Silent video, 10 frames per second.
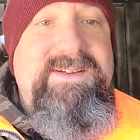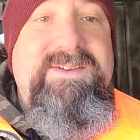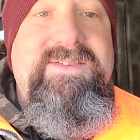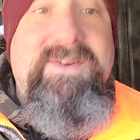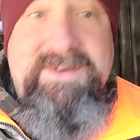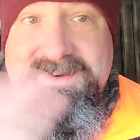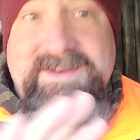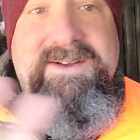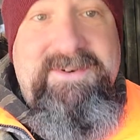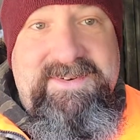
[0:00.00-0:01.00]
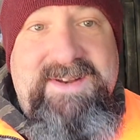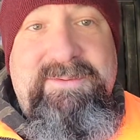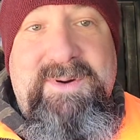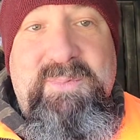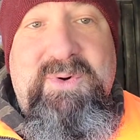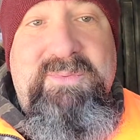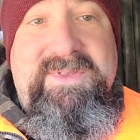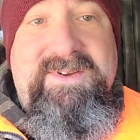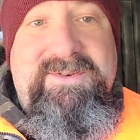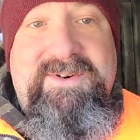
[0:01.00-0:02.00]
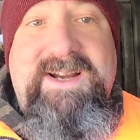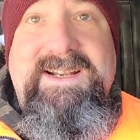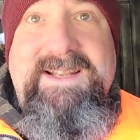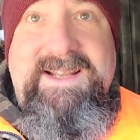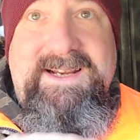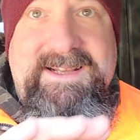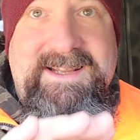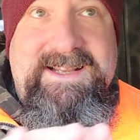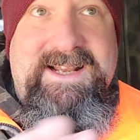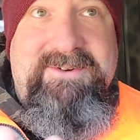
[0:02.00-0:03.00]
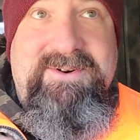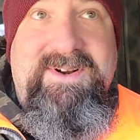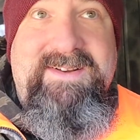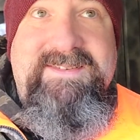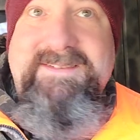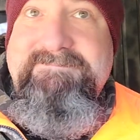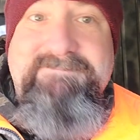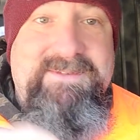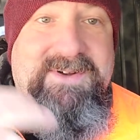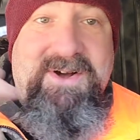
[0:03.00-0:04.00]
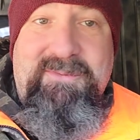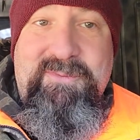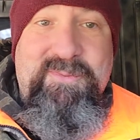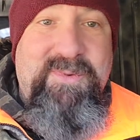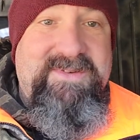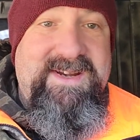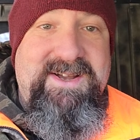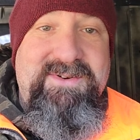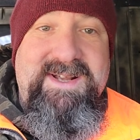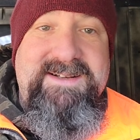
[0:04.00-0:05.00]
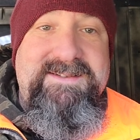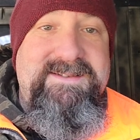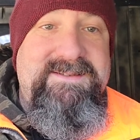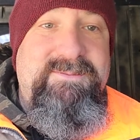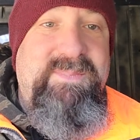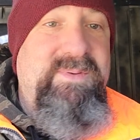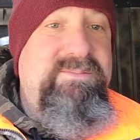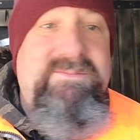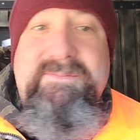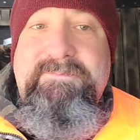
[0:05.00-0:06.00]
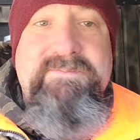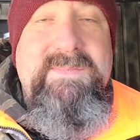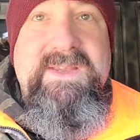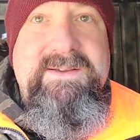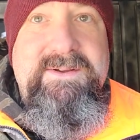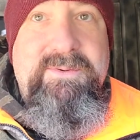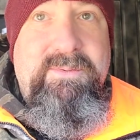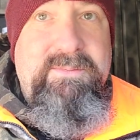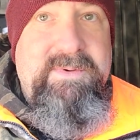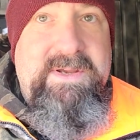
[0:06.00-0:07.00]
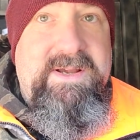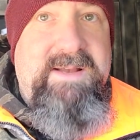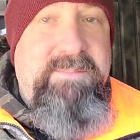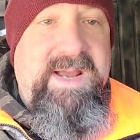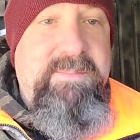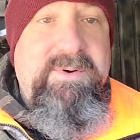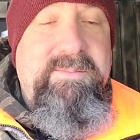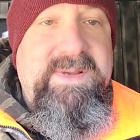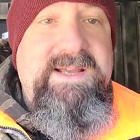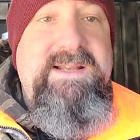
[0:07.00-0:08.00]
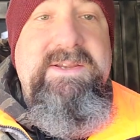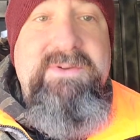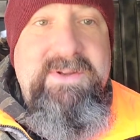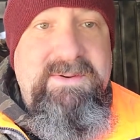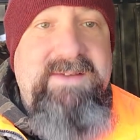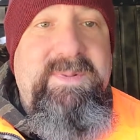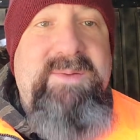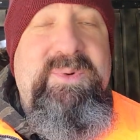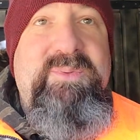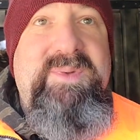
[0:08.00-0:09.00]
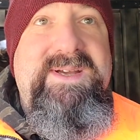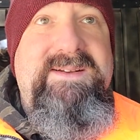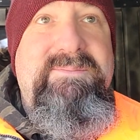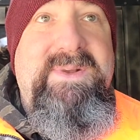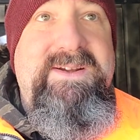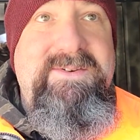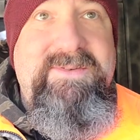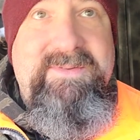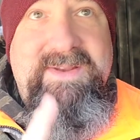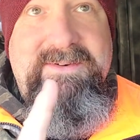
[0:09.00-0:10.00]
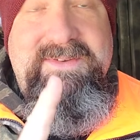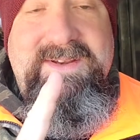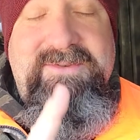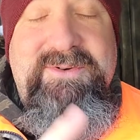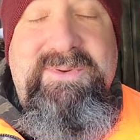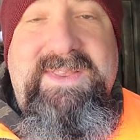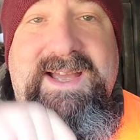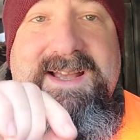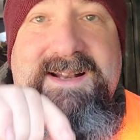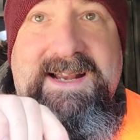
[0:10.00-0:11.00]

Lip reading: So you understand where I'm going with this, right? Like the electronics, once they go down, well, you got paper and pen. You do have paper and pen, but here's the issue with that.